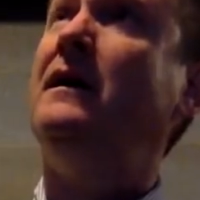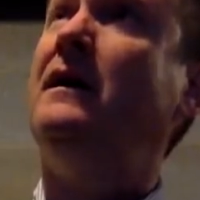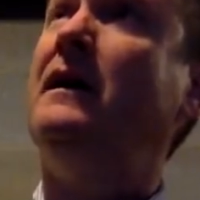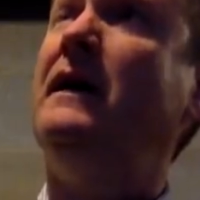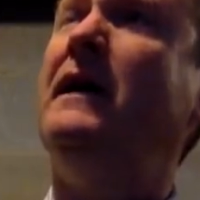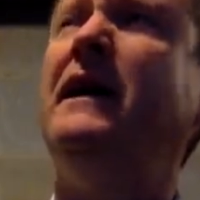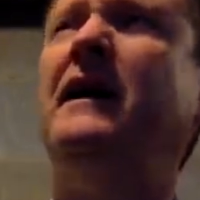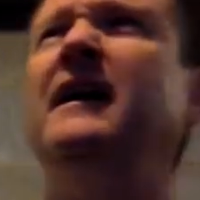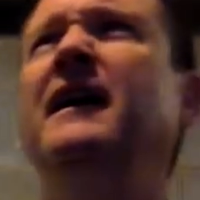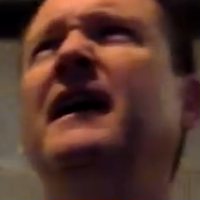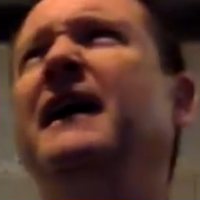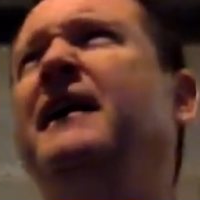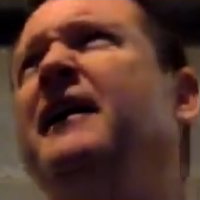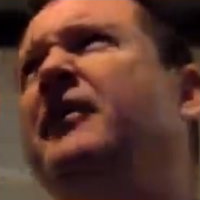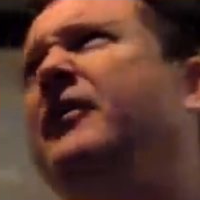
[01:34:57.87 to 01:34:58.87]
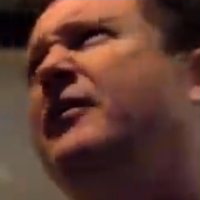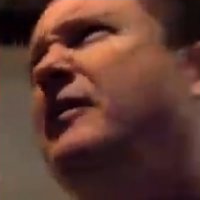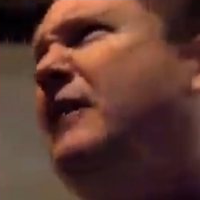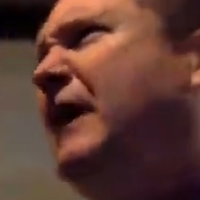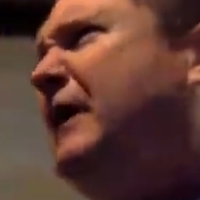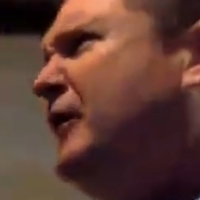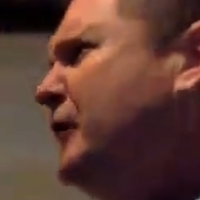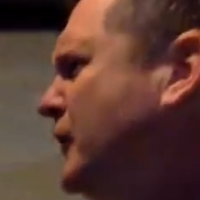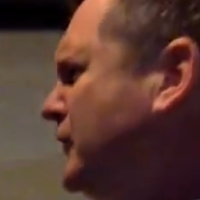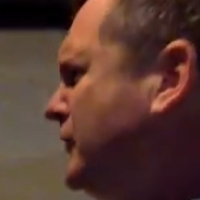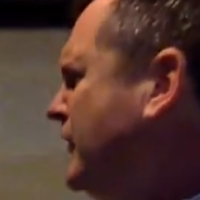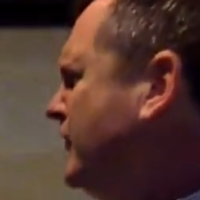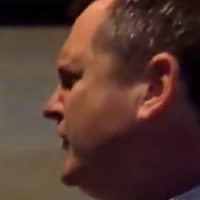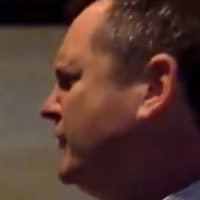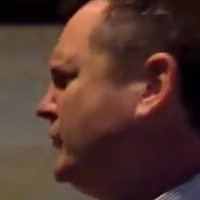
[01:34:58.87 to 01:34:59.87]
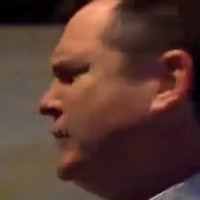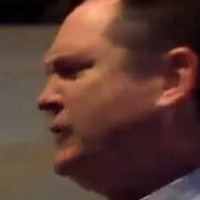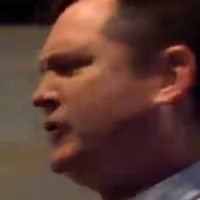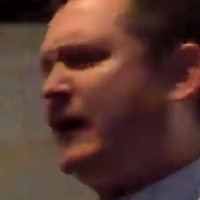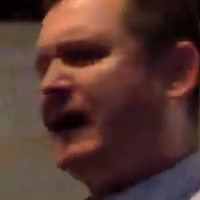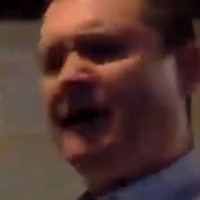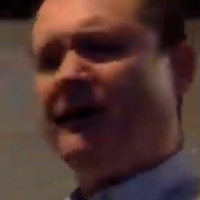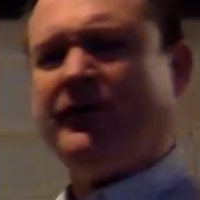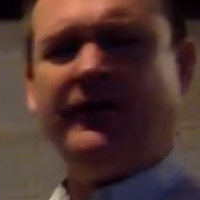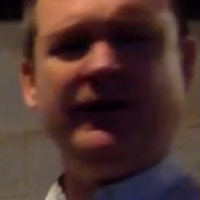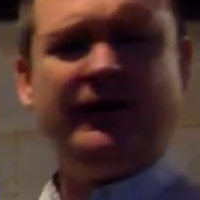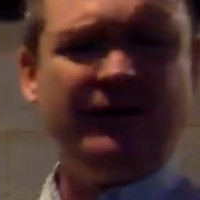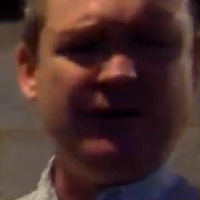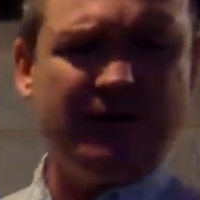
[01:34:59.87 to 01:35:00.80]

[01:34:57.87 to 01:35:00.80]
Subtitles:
And I guess, I don't know if this is what you're asking,